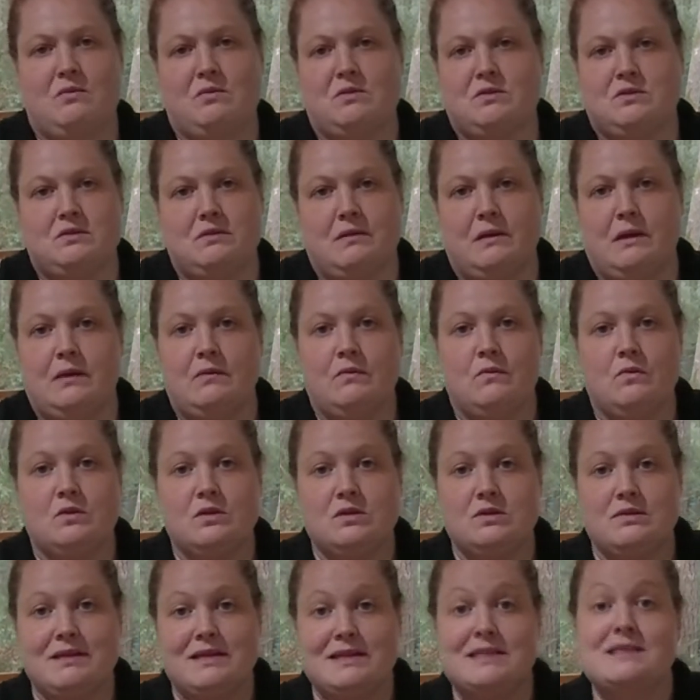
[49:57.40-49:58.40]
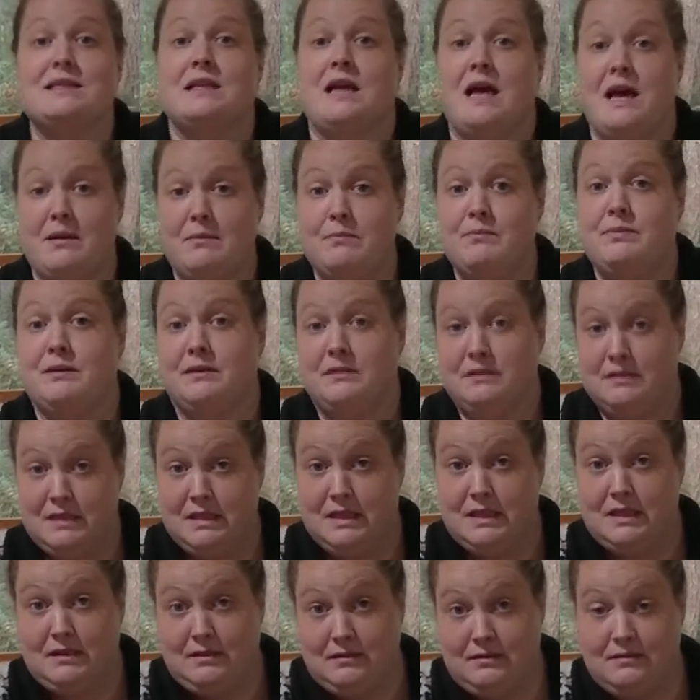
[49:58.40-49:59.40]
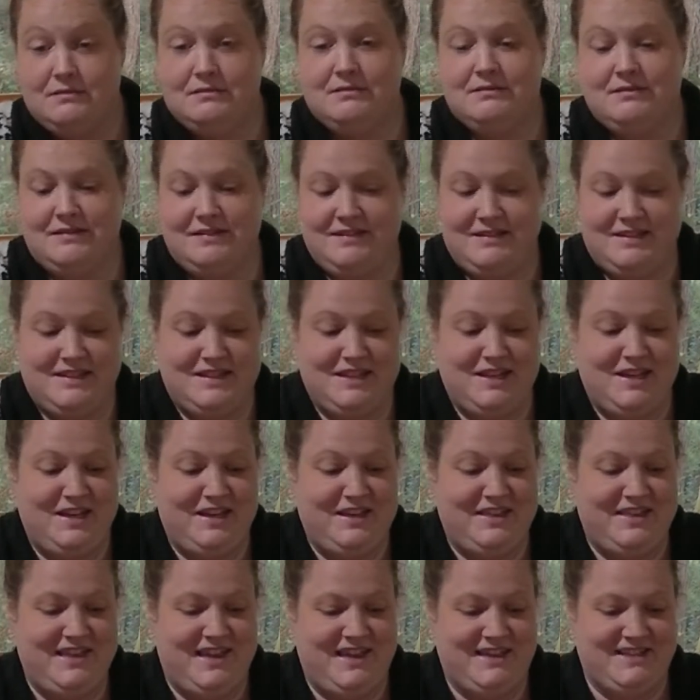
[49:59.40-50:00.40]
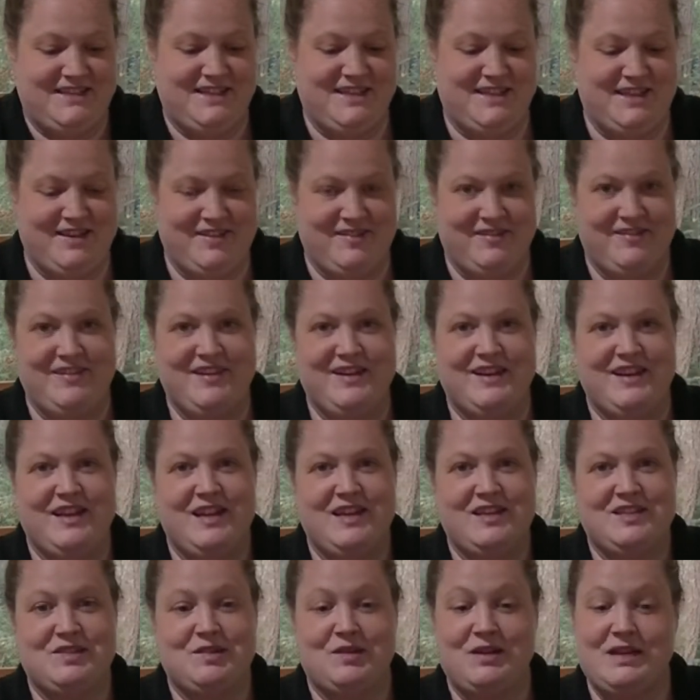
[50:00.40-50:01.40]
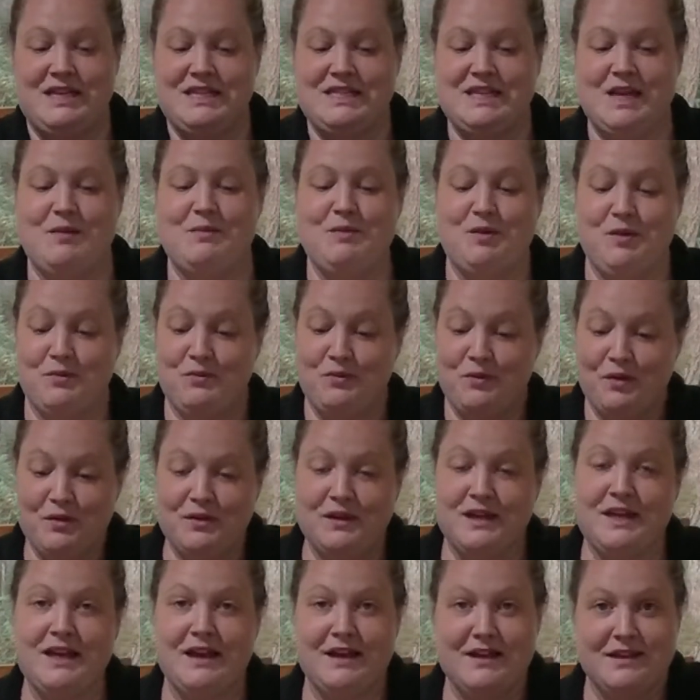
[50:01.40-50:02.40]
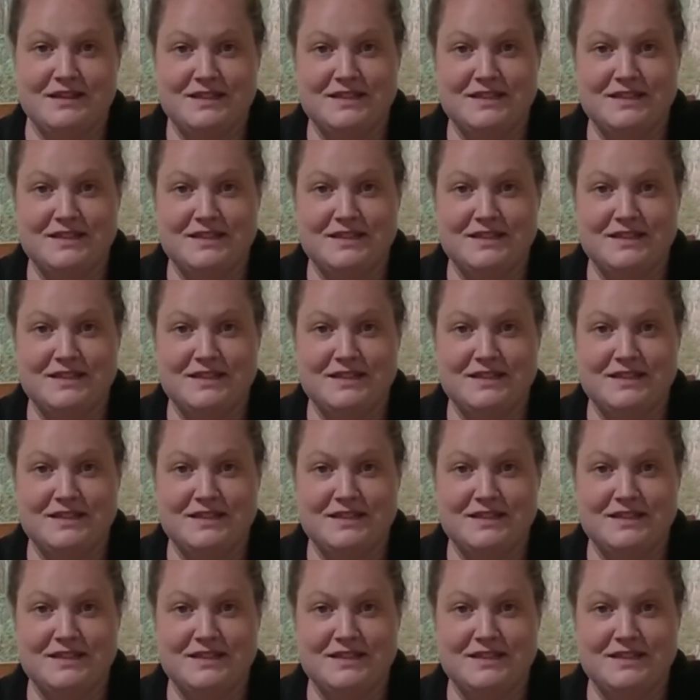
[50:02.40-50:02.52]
we're doing. We're doing slab building. It's a good thing to know. So anytime you're rolling out a